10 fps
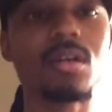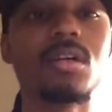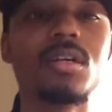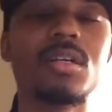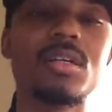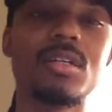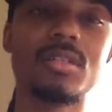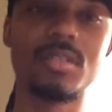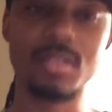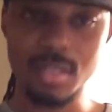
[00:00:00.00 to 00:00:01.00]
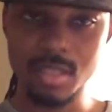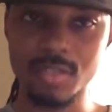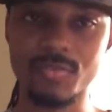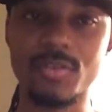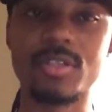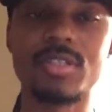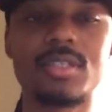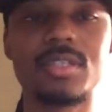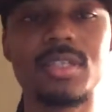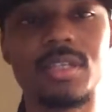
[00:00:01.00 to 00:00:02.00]
as far as
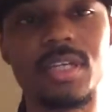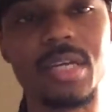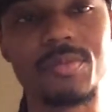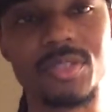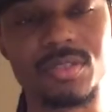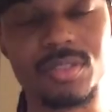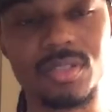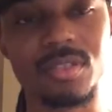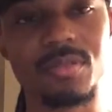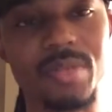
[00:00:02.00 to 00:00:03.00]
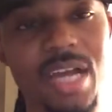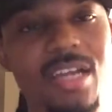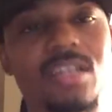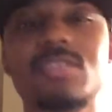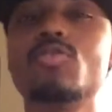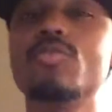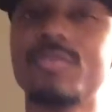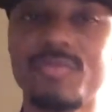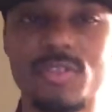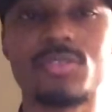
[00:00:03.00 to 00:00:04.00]
this sneaker game is concerned. But I do
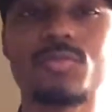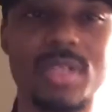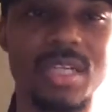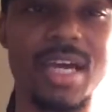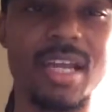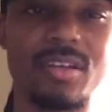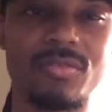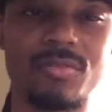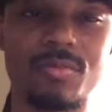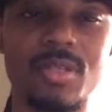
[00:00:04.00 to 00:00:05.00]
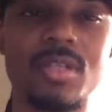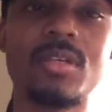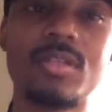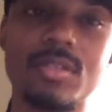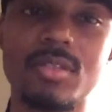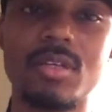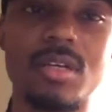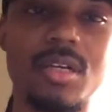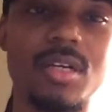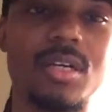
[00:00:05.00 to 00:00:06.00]
converse with a lot of them
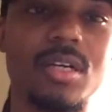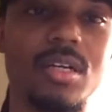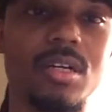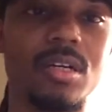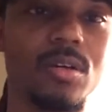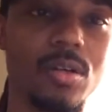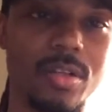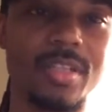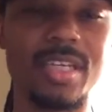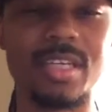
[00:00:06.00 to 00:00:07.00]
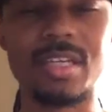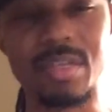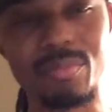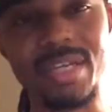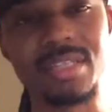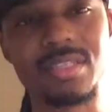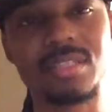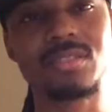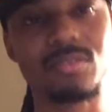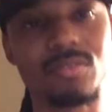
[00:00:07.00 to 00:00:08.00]
on a day-to-day
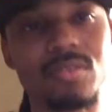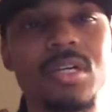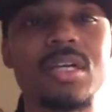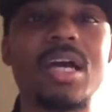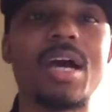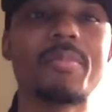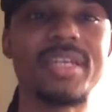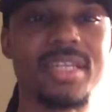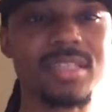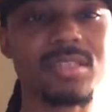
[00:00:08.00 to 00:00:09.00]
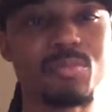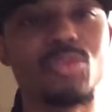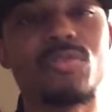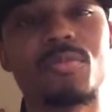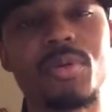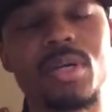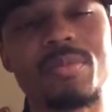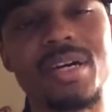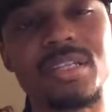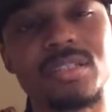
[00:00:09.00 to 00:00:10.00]
basis. So I mean, that's the beautiful part
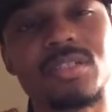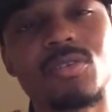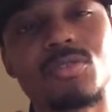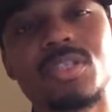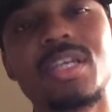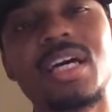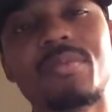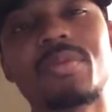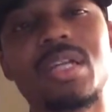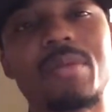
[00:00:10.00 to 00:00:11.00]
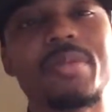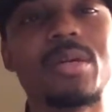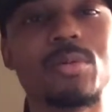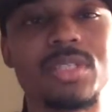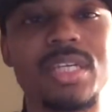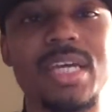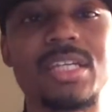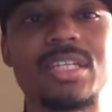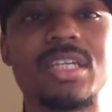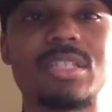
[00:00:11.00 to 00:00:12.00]
about this culture that I'm in. I'm able to
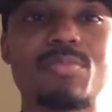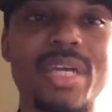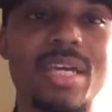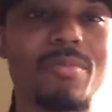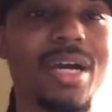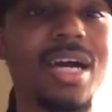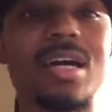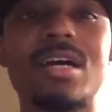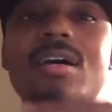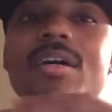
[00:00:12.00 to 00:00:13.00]
actually expand not